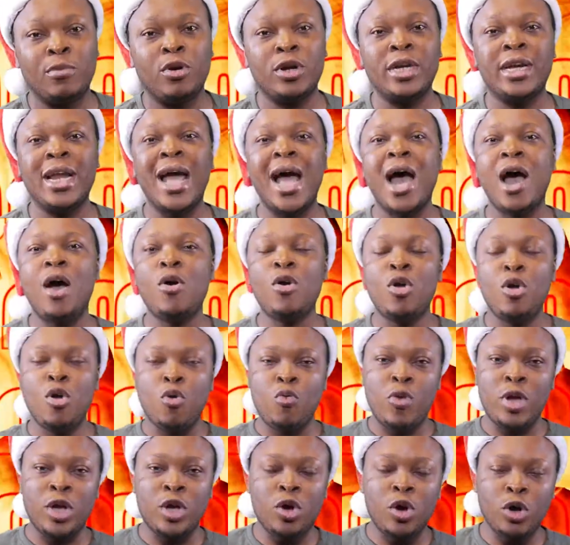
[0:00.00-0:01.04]
But now
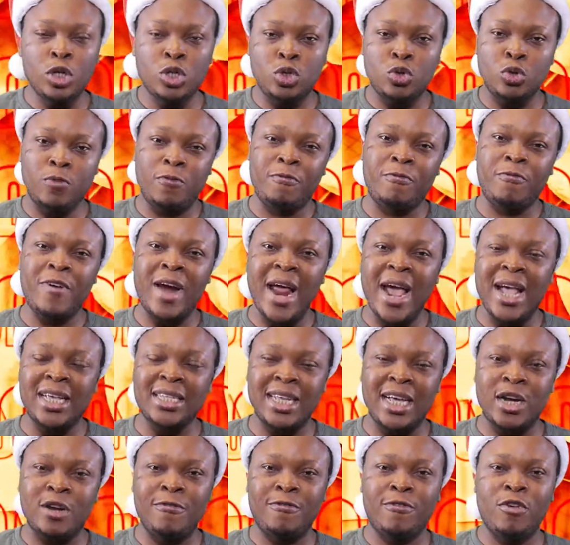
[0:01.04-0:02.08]
we go to
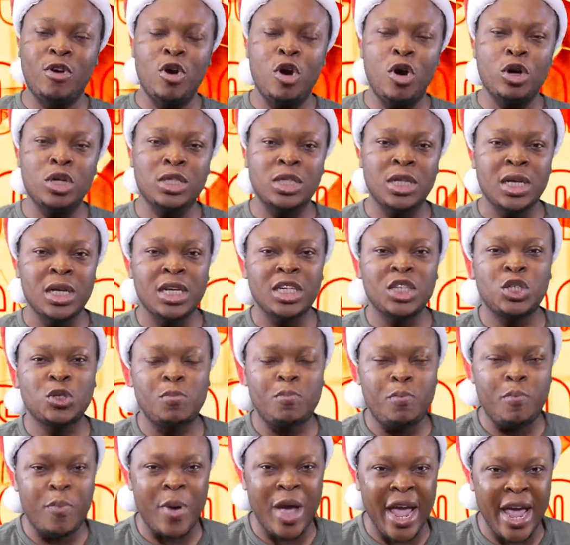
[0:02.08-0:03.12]
France and of course
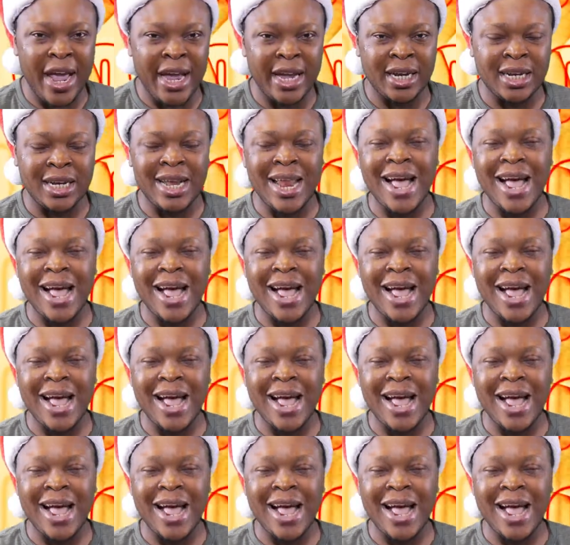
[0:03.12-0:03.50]
Spain.